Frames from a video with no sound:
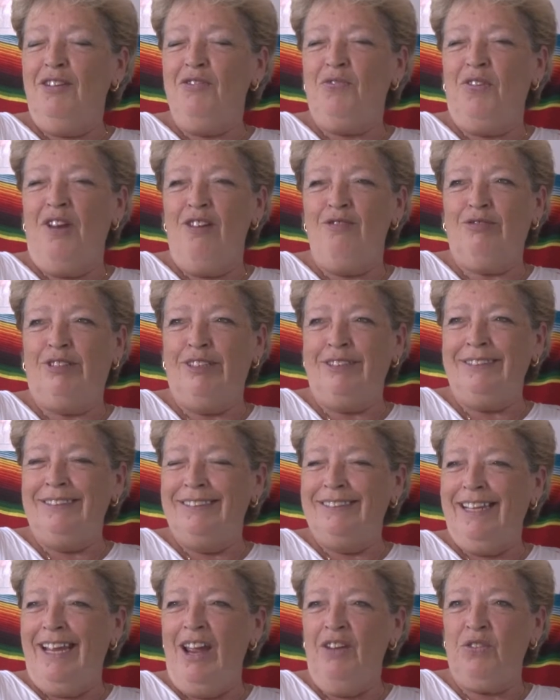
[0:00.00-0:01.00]
I've loved it,
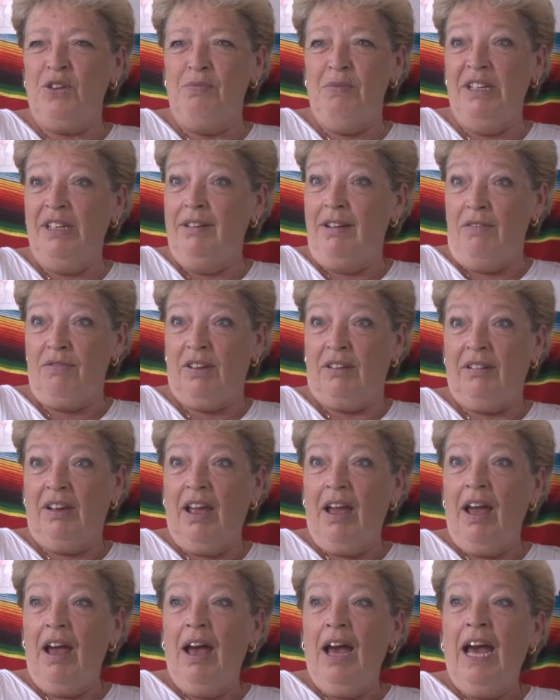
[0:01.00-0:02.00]
every minute of it.
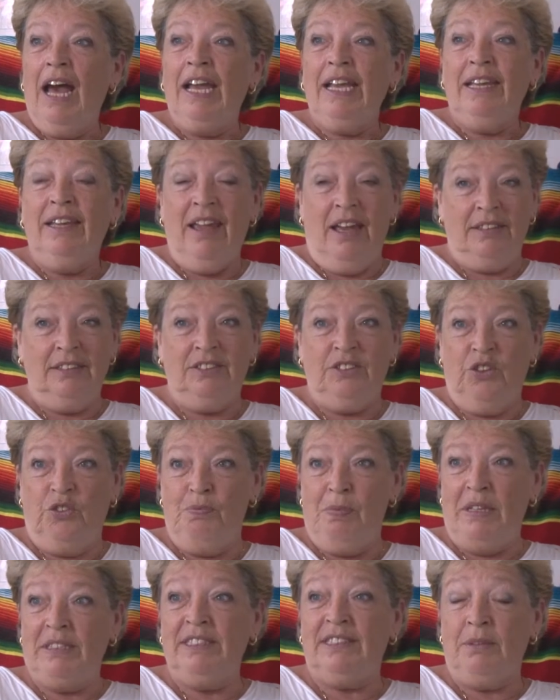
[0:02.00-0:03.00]
Yes, there have
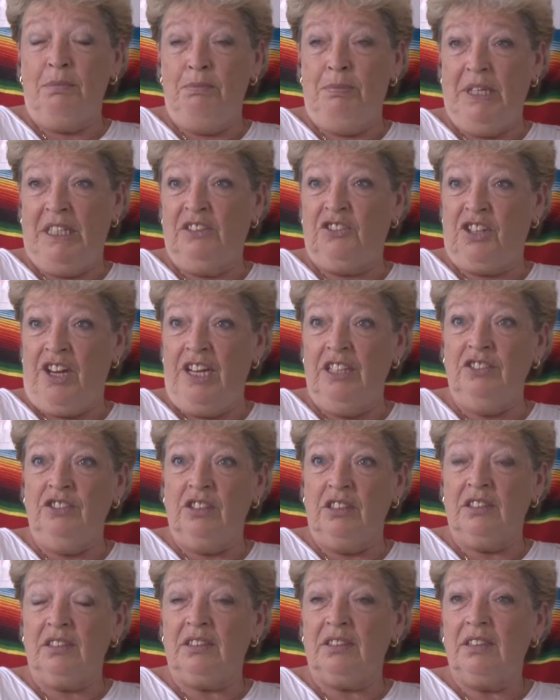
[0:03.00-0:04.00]
been some big
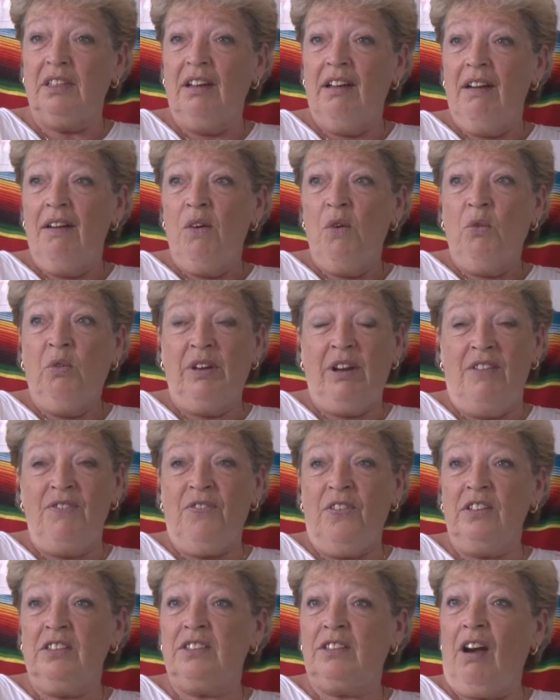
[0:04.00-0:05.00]
changes. When I
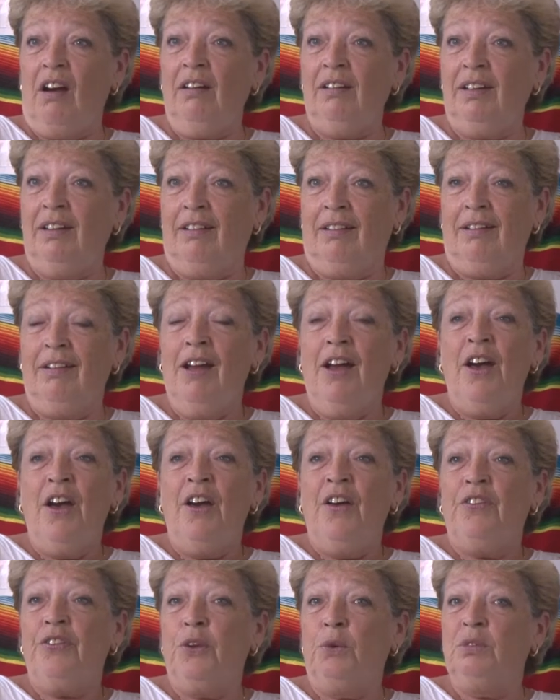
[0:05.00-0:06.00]
first got here,
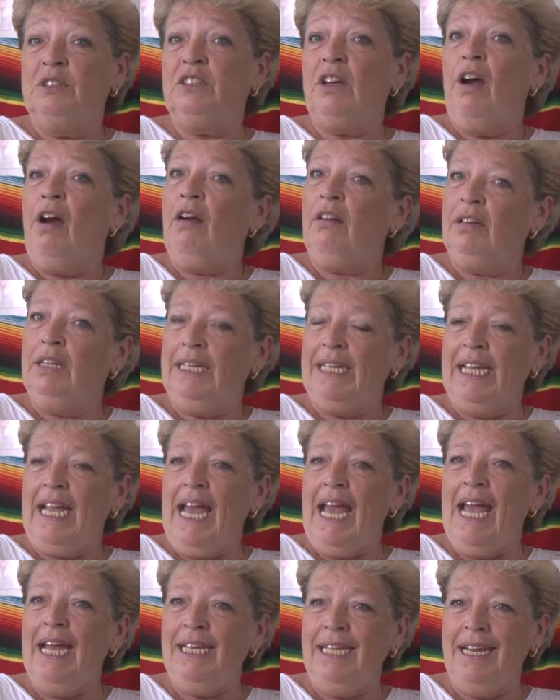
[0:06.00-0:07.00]
there was hardly
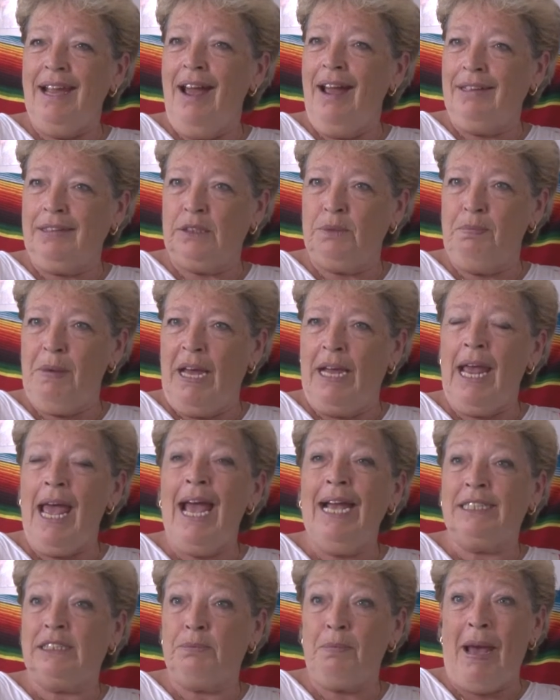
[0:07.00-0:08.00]
any expat,
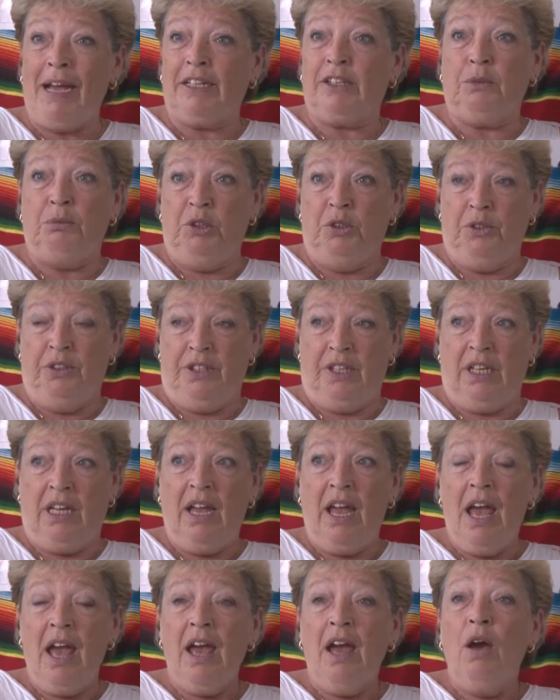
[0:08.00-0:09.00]
expat community.
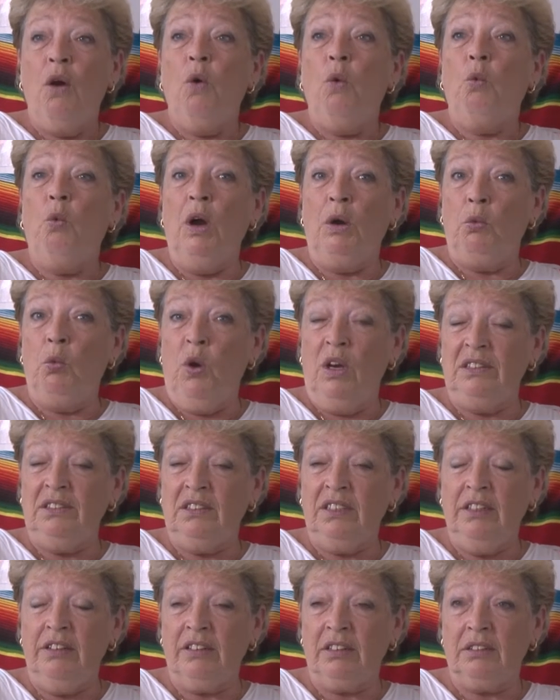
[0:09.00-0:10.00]
What was
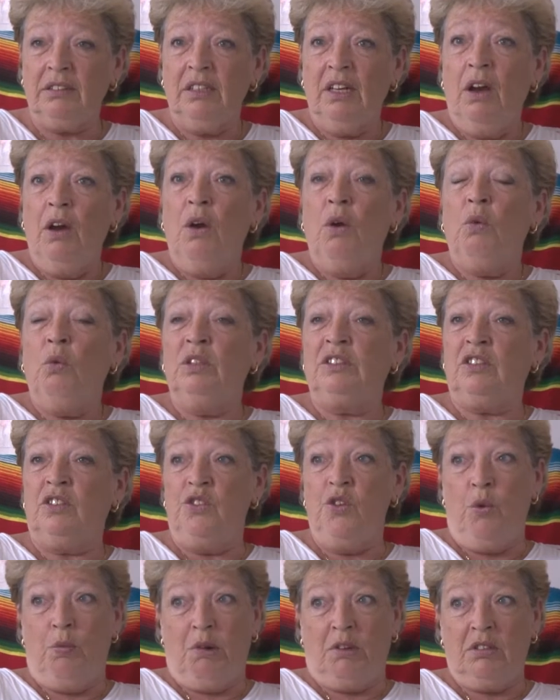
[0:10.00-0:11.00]
here was
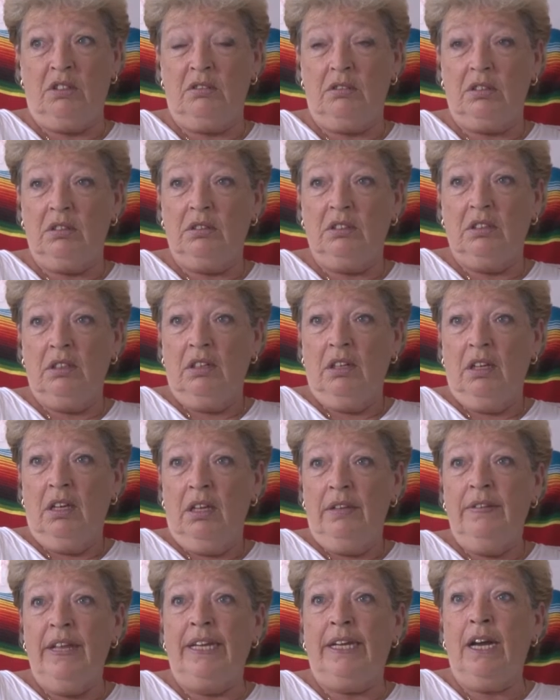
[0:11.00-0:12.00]
snowbirds.
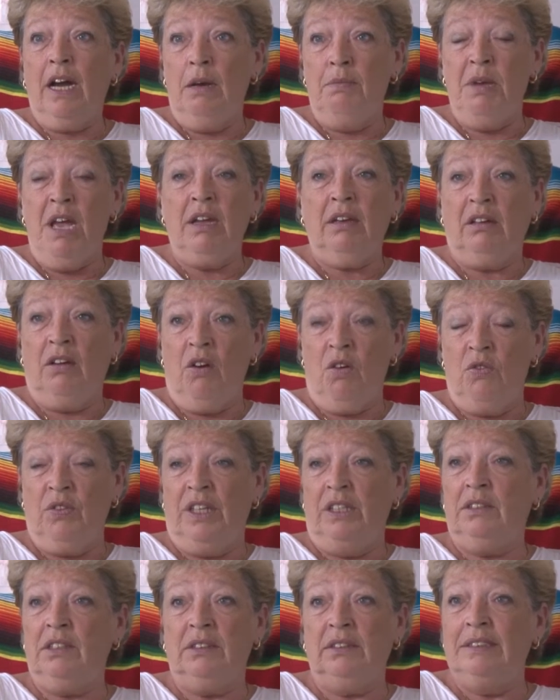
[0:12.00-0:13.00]
They come and go,
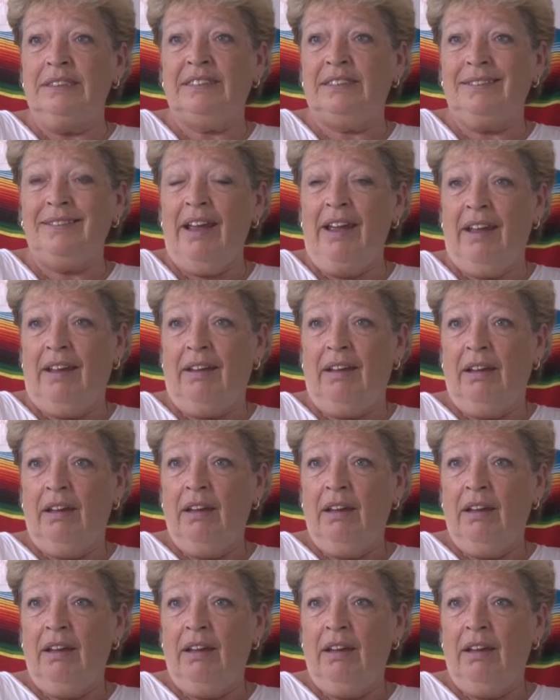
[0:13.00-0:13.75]
they didn't stay.